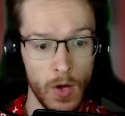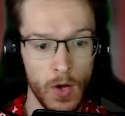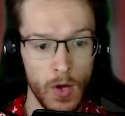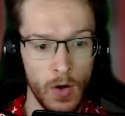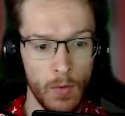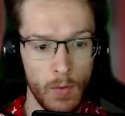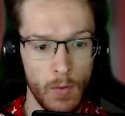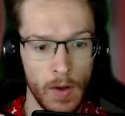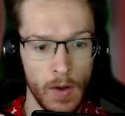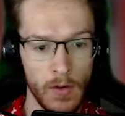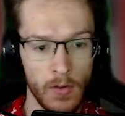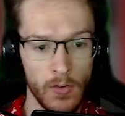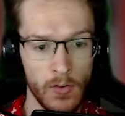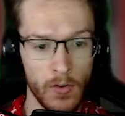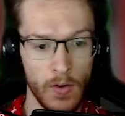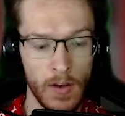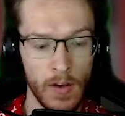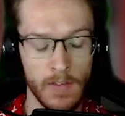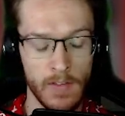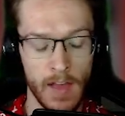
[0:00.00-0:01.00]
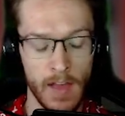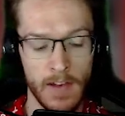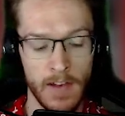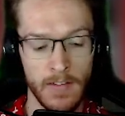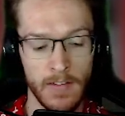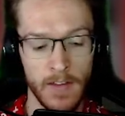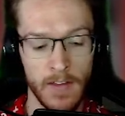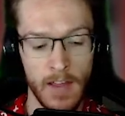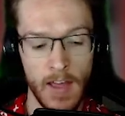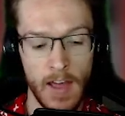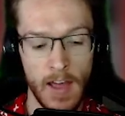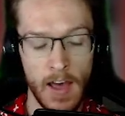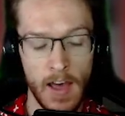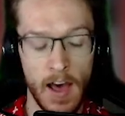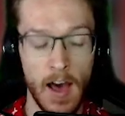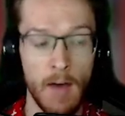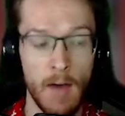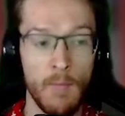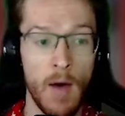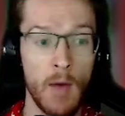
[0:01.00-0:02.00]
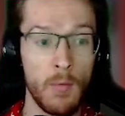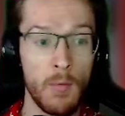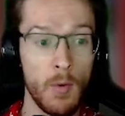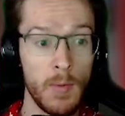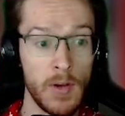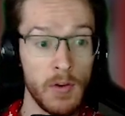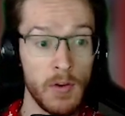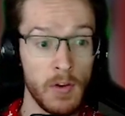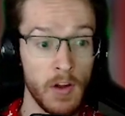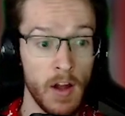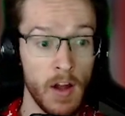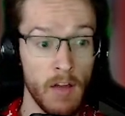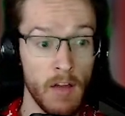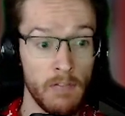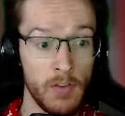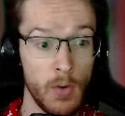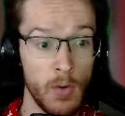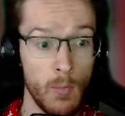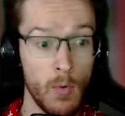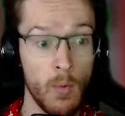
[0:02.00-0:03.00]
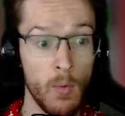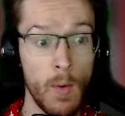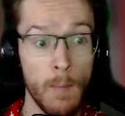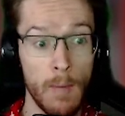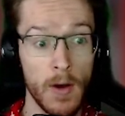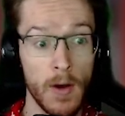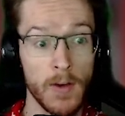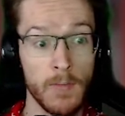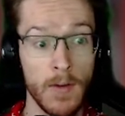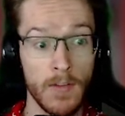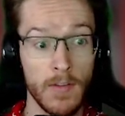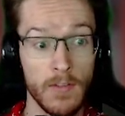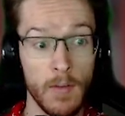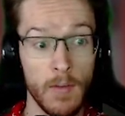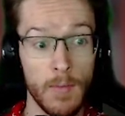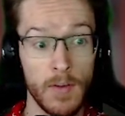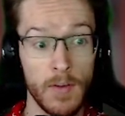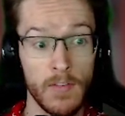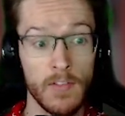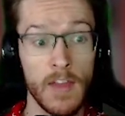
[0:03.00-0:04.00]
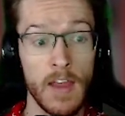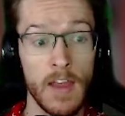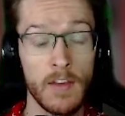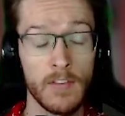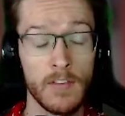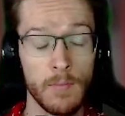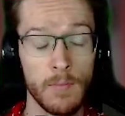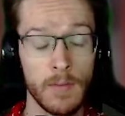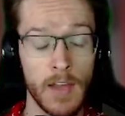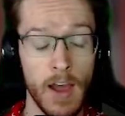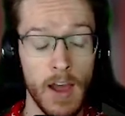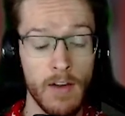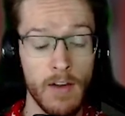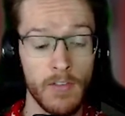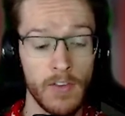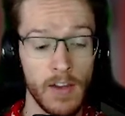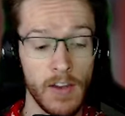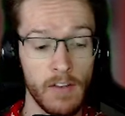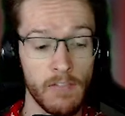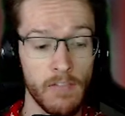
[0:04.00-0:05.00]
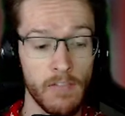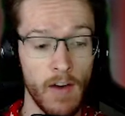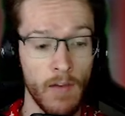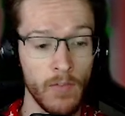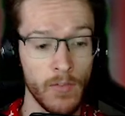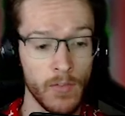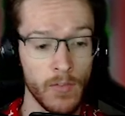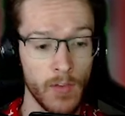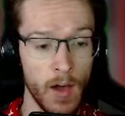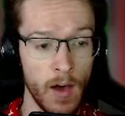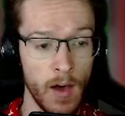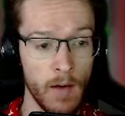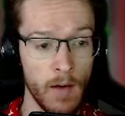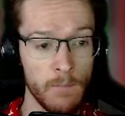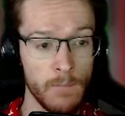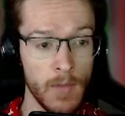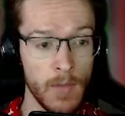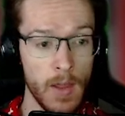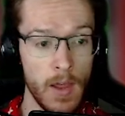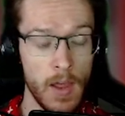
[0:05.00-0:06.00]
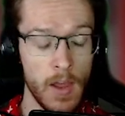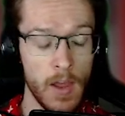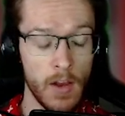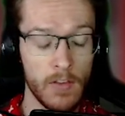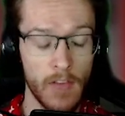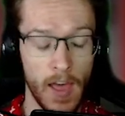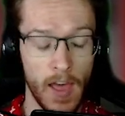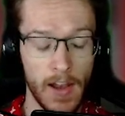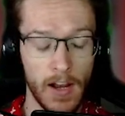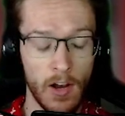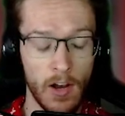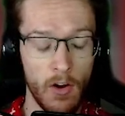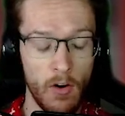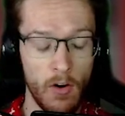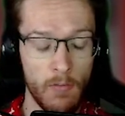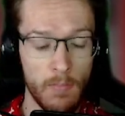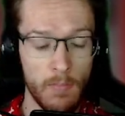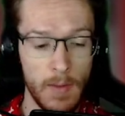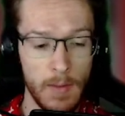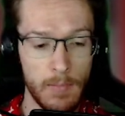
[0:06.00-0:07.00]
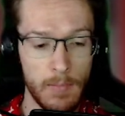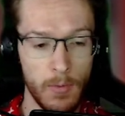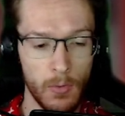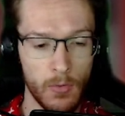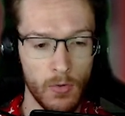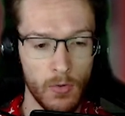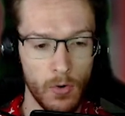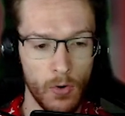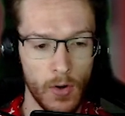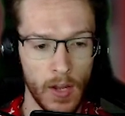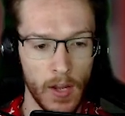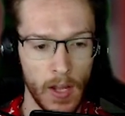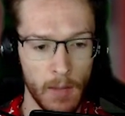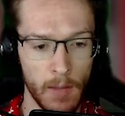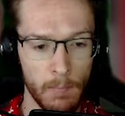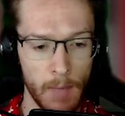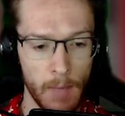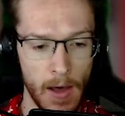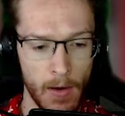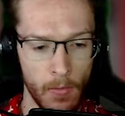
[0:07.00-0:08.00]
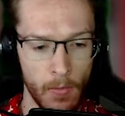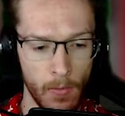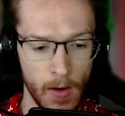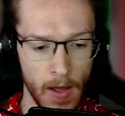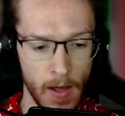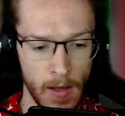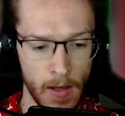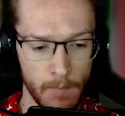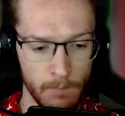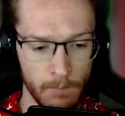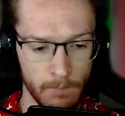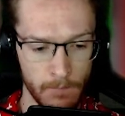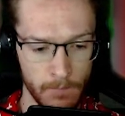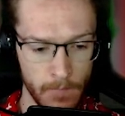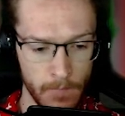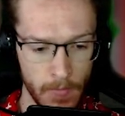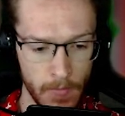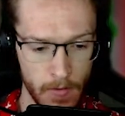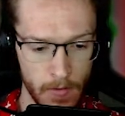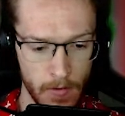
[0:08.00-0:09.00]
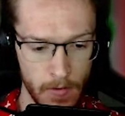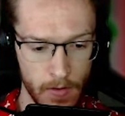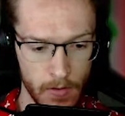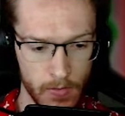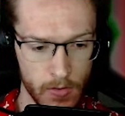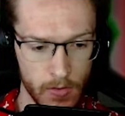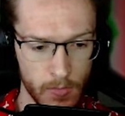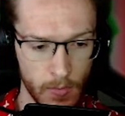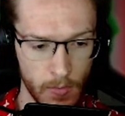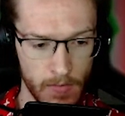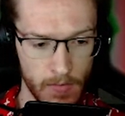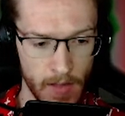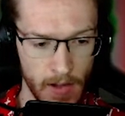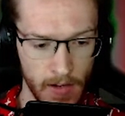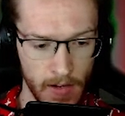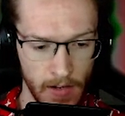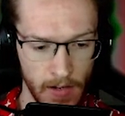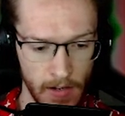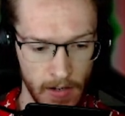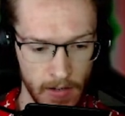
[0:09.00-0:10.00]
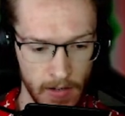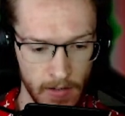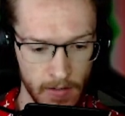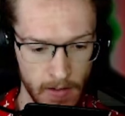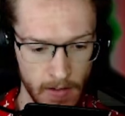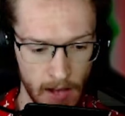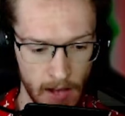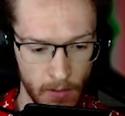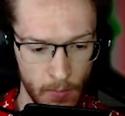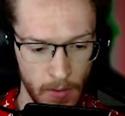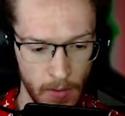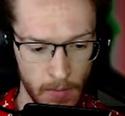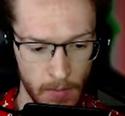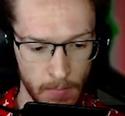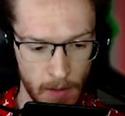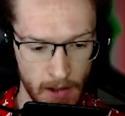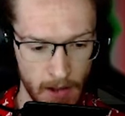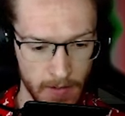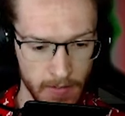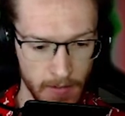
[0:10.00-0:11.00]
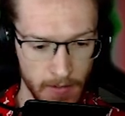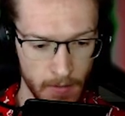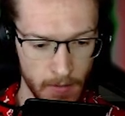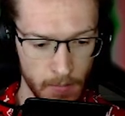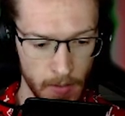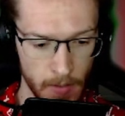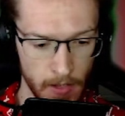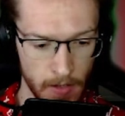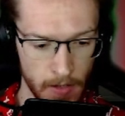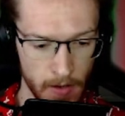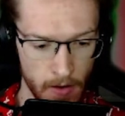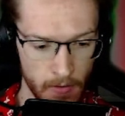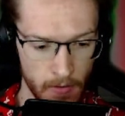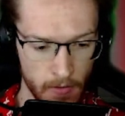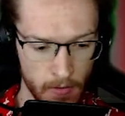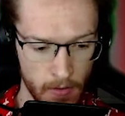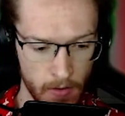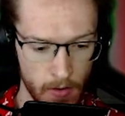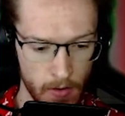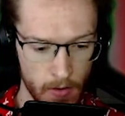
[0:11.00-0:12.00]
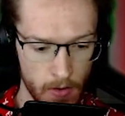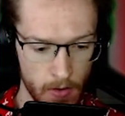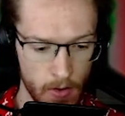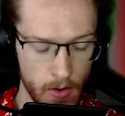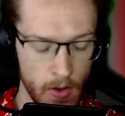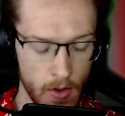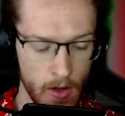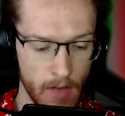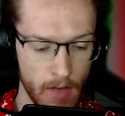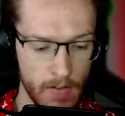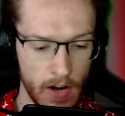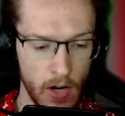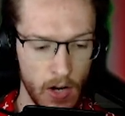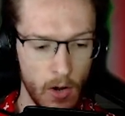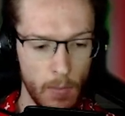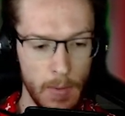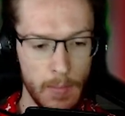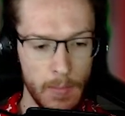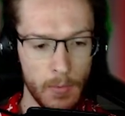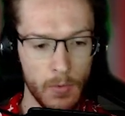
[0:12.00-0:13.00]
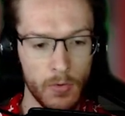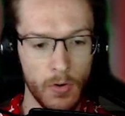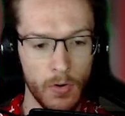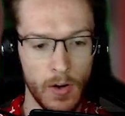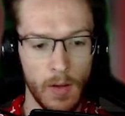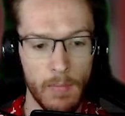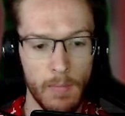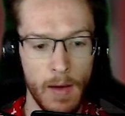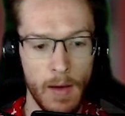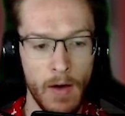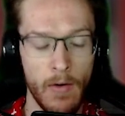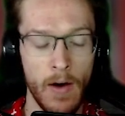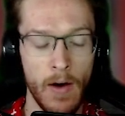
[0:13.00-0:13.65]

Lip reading: when you're doing this, and I will be doing a few more One Punch Man summoning today, because I'm guaranteed a 5-star. Because I had a lot of people talking about, just wonder if they had any Halloween packs in, but they don't. I've had a lot of people talking about